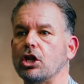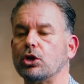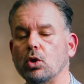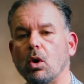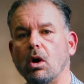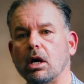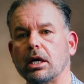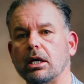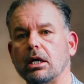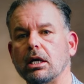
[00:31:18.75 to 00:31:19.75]
The
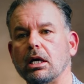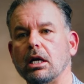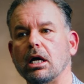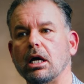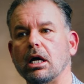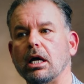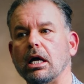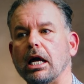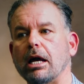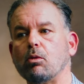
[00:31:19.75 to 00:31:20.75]
dog
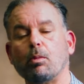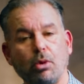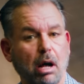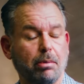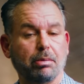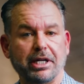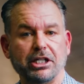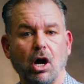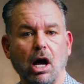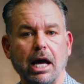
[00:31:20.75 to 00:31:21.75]
will probably
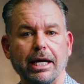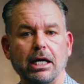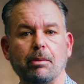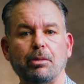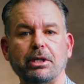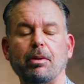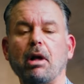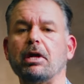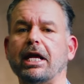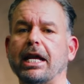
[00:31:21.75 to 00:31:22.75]
die, but the
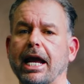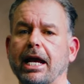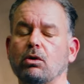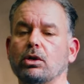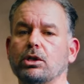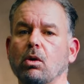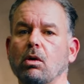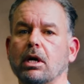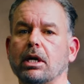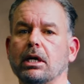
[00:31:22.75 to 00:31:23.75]
public can handle a
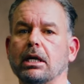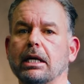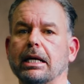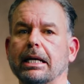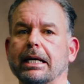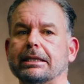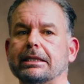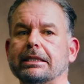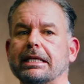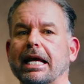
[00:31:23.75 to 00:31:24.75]
dog
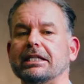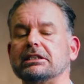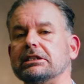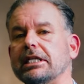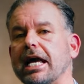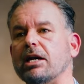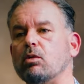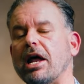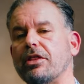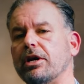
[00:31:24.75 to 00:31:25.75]
that is dead
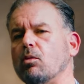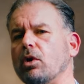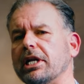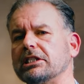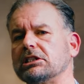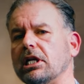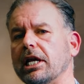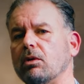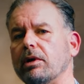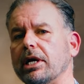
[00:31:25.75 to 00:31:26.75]
rather than one that's
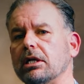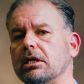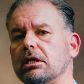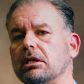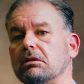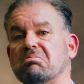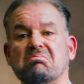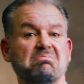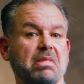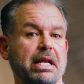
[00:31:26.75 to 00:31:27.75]
lingering.
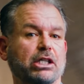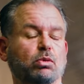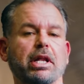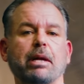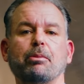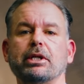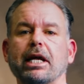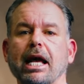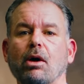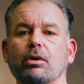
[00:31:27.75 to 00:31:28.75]
And that's why they put
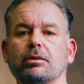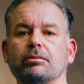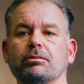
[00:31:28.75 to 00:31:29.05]
that out.